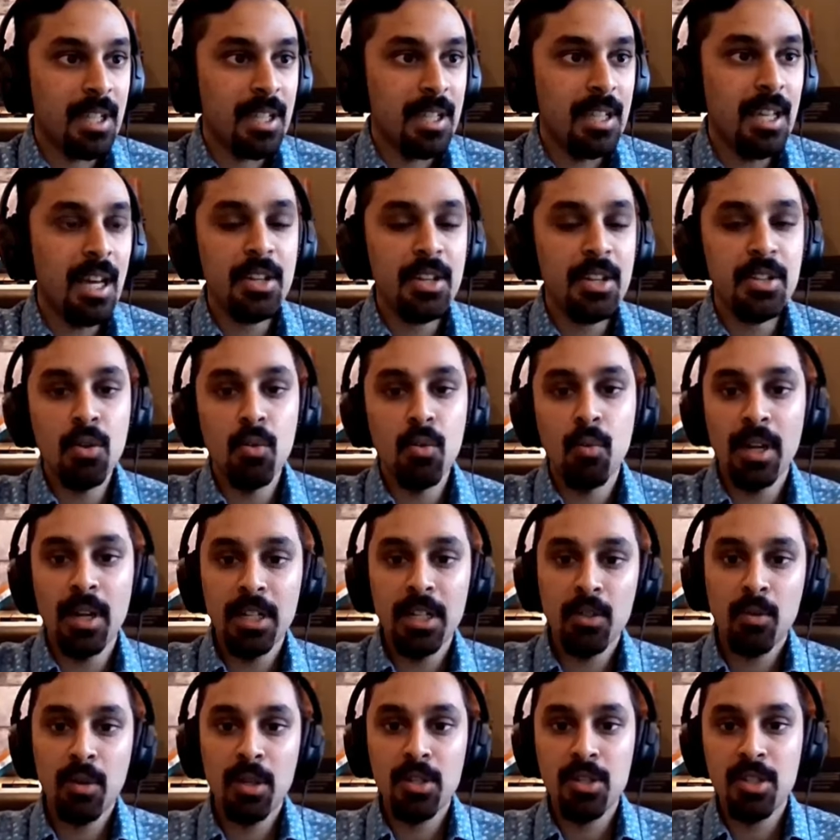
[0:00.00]
Yeah, so
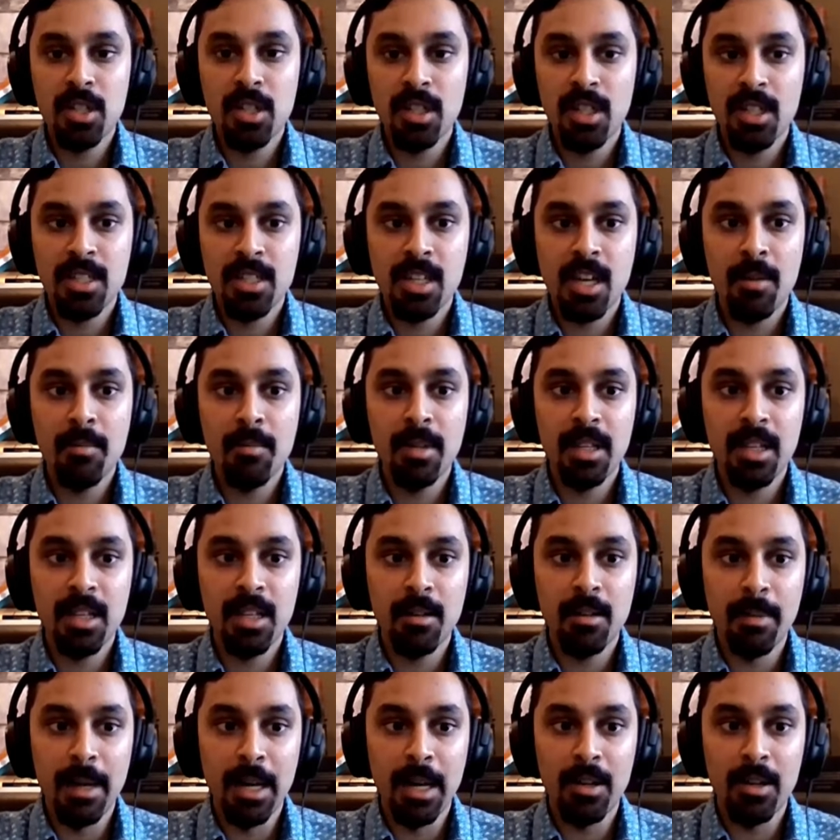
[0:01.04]
one question that's coming in
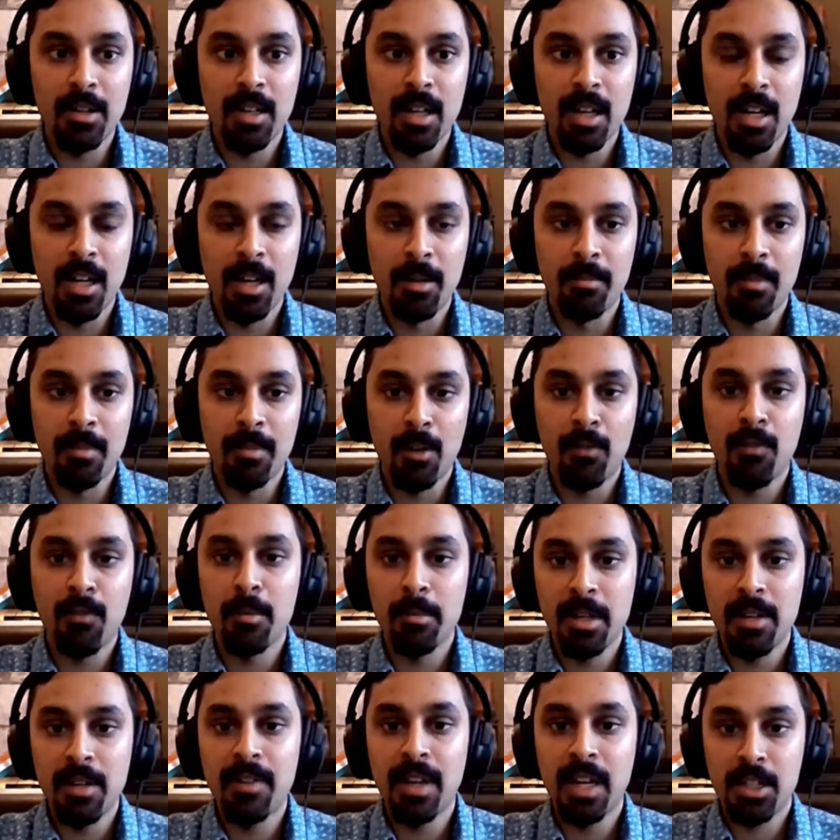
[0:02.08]
about
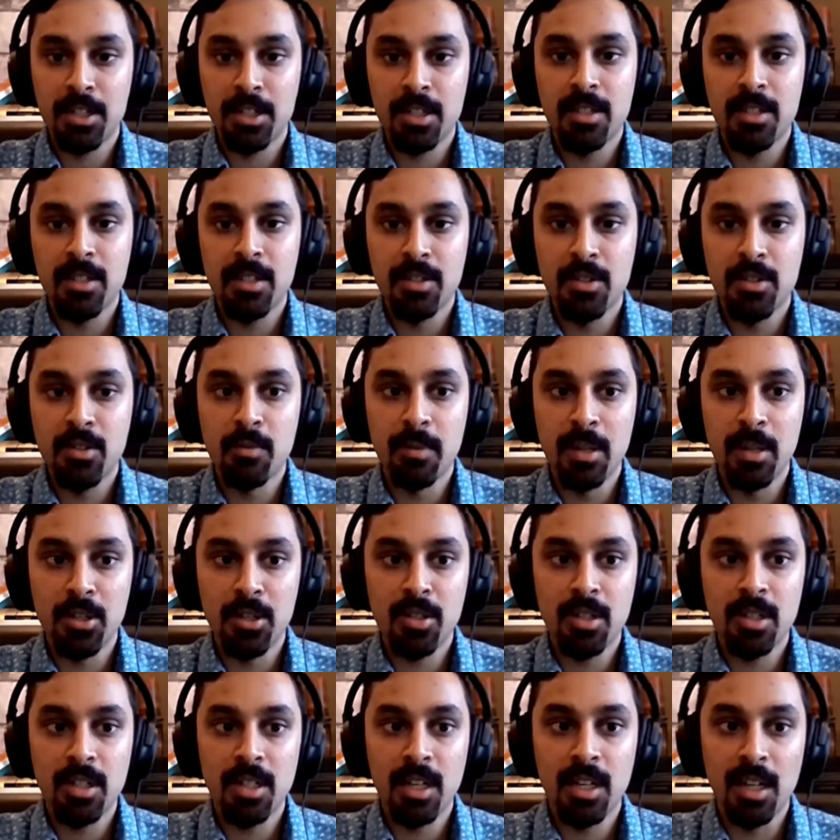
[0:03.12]
affirmative action, since you
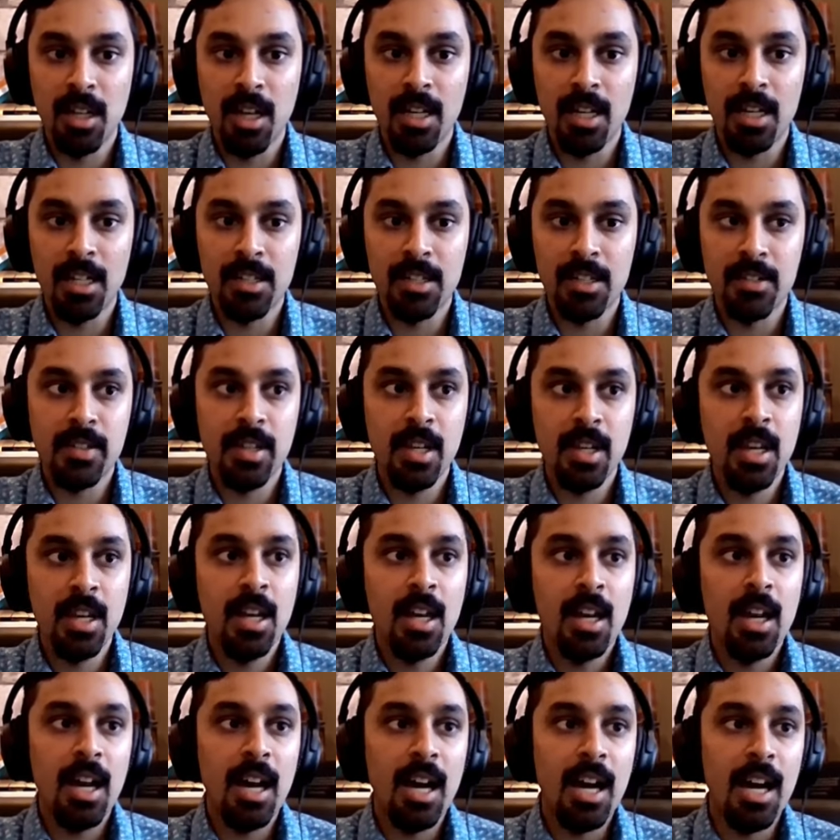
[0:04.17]
mentioned it a lot, is
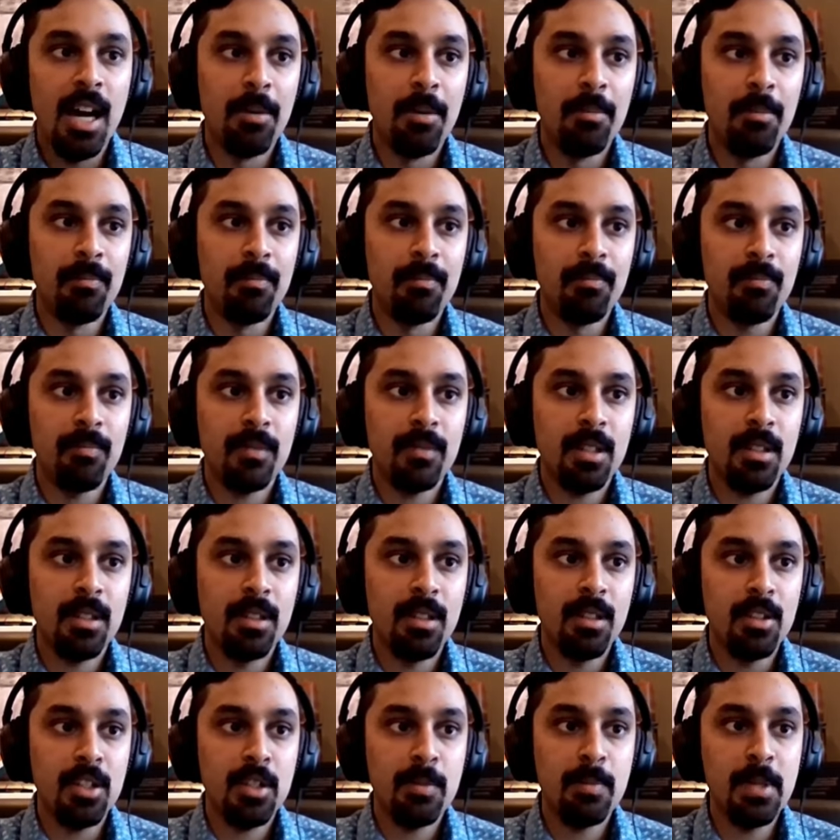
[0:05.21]

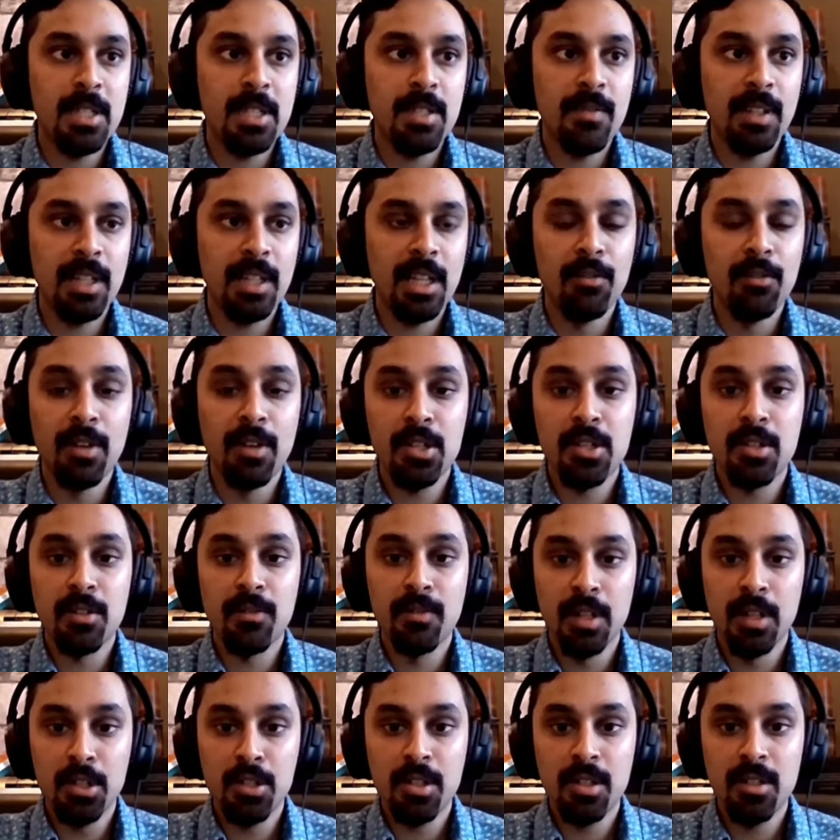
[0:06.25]
specifically
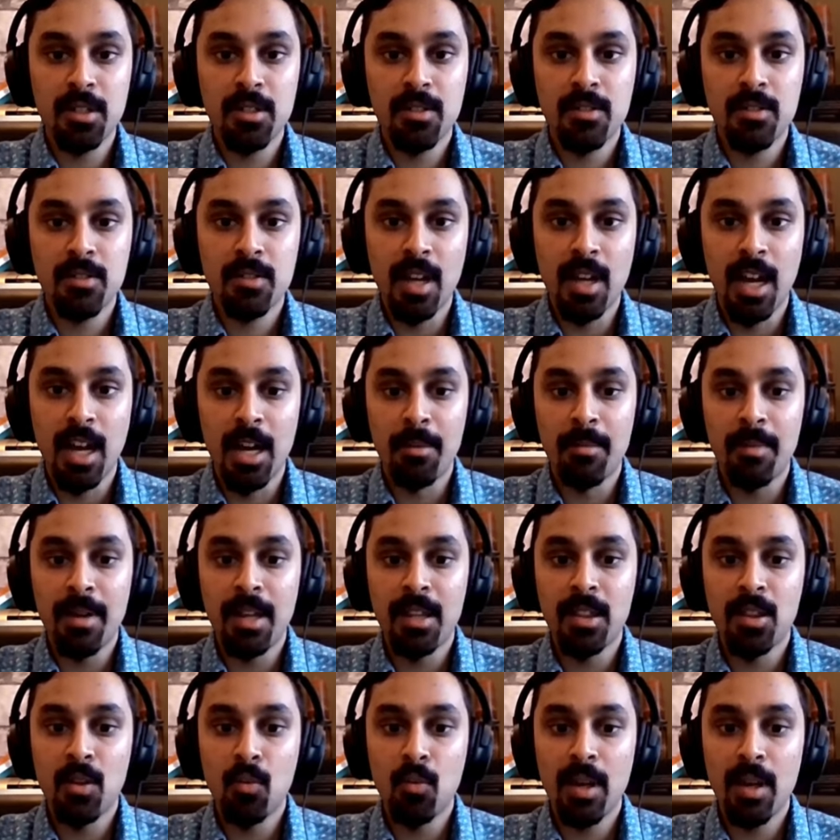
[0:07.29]
reservations
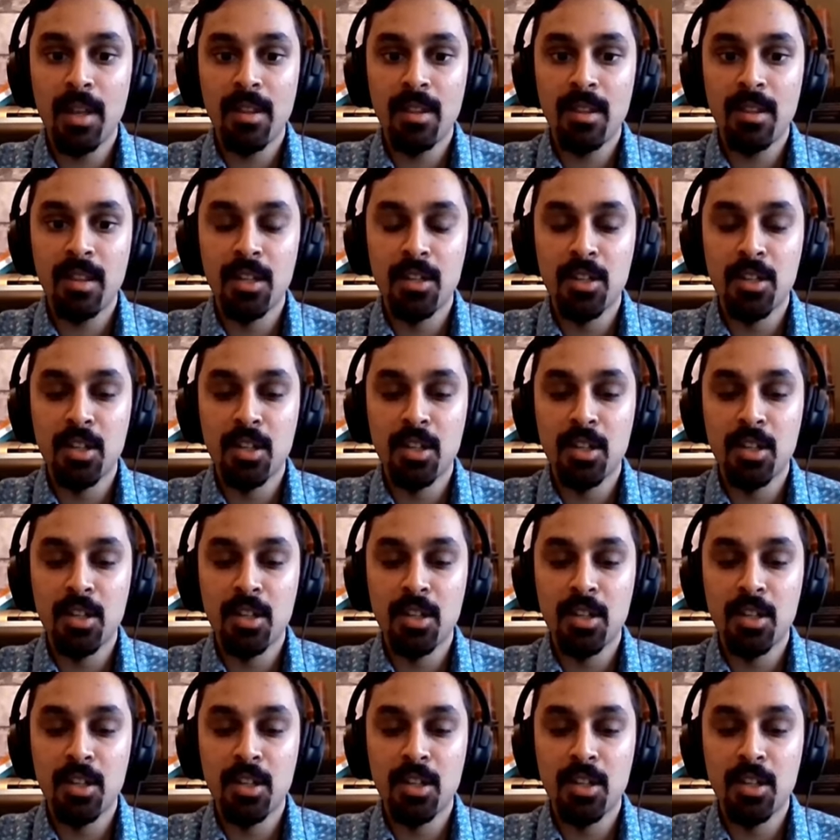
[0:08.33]
and the way that they